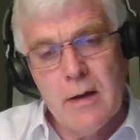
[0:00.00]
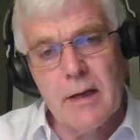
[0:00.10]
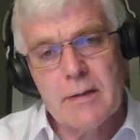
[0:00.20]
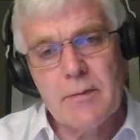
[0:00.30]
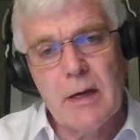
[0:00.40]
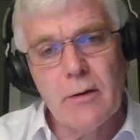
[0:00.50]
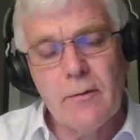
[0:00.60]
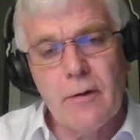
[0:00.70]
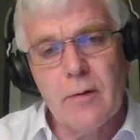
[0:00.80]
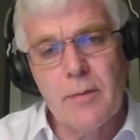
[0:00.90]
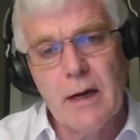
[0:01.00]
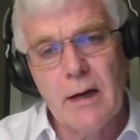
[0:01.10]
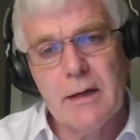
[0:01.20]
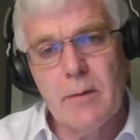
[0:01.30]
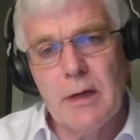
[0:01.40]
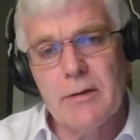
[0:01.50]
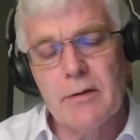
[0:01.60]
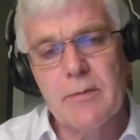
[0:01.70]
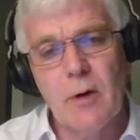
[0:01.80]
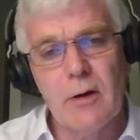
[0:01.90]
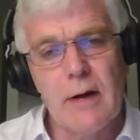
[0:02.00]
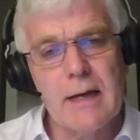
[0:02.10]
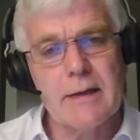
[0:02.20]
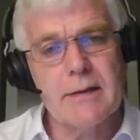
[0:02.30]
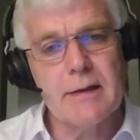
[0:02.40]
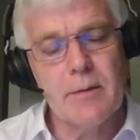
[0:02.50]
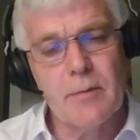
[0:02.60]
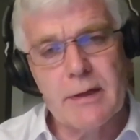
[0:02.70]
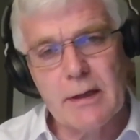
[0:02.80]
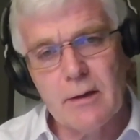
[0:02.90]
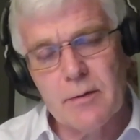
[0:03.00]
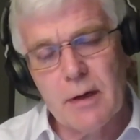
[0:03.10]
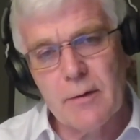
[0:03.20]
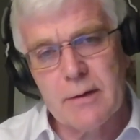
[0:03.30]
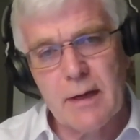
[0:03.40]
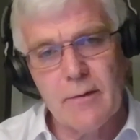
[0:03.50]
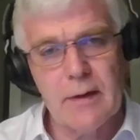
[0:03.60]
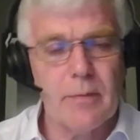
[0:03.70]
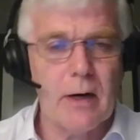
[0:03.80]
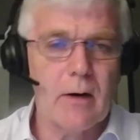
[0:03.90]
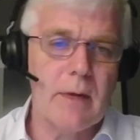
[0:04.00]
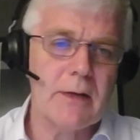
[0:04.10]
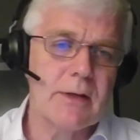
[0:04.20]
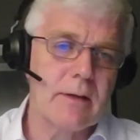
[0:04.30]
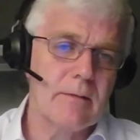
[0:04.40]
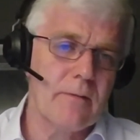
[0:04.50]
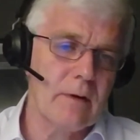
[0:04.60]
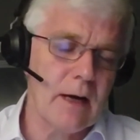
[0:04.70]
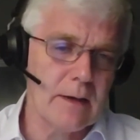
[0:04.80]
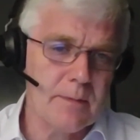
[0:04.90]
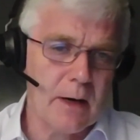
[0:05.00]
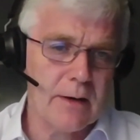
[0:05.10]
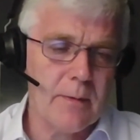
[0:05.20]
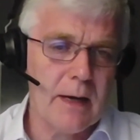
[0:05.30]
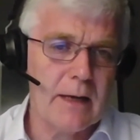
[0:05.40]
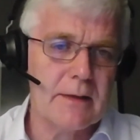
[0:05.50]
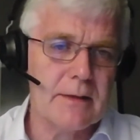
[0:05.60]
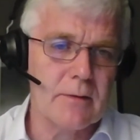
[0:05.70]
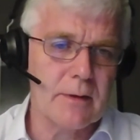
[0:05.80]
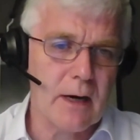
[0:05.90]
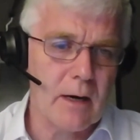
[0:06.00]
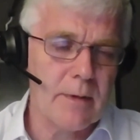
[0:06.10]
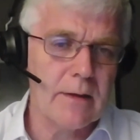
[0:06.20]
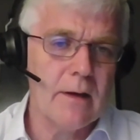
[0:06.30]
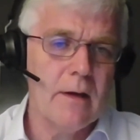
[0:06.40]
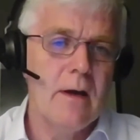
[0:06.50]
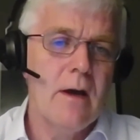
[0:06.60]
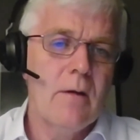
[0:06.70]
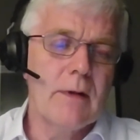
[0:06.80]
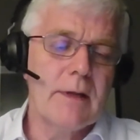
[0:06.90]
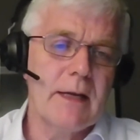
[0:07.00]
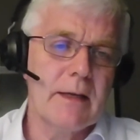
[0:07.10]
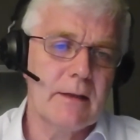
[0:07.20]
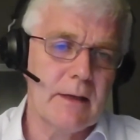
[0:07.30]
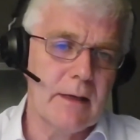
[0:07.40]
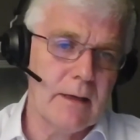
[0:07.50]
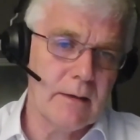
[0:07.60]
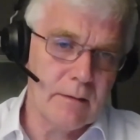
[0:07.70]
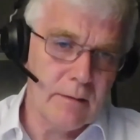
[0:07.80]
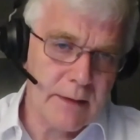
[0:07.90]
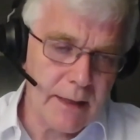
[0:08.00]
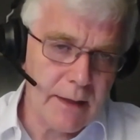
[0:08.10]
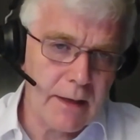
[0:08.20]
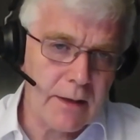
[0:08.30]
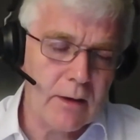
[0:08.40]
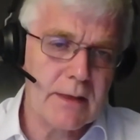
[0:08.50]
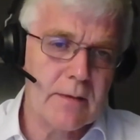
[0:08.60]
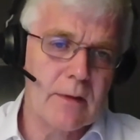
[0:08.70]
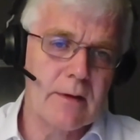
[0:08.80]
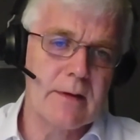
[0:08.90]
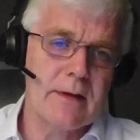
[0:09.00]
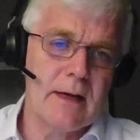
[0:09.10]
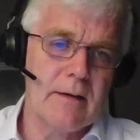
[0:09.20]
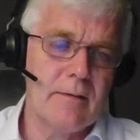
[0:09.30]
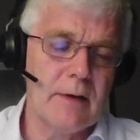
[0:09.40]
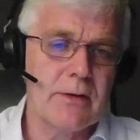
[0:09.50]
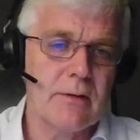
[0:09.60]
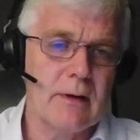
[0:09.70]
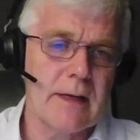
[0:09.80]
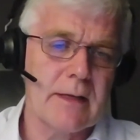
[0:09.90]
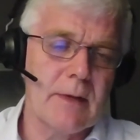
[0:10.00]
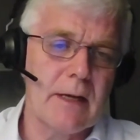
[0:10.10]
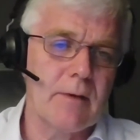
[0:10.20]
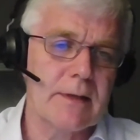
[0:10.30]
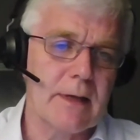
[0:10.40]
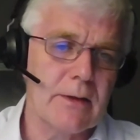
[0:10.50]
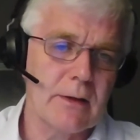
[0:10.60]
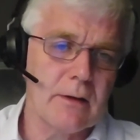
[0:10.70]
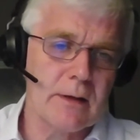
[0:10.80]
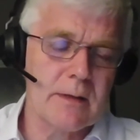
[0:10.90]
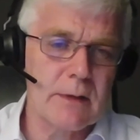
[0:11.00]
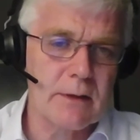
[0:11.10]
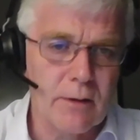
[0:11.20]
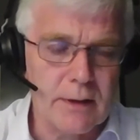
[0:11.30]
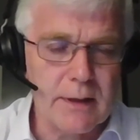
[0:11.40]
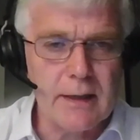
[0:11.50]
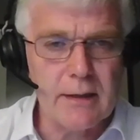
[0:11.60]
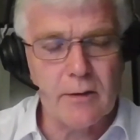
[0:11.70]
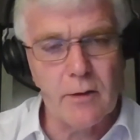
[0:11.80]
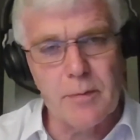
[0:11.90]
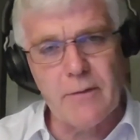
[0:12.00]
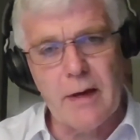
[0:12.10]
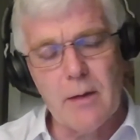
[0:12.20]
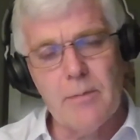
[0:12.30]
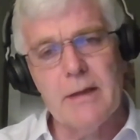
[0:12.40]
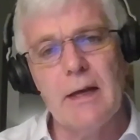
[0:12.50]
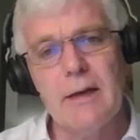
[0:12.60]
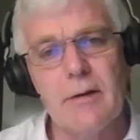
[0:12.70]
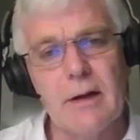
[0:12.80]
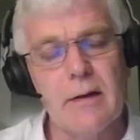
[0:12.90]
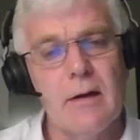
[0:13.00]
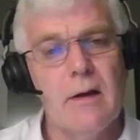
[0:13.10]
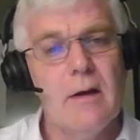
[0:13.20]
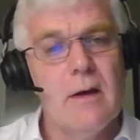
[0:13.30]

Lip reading: Then as we look for behind the meter, smaller assets, and in particular 24/7 power matching as part of Path to Zero Carbon, we think the C&I customers and eventual SME and residential customers are going to need a good bit of help in that area.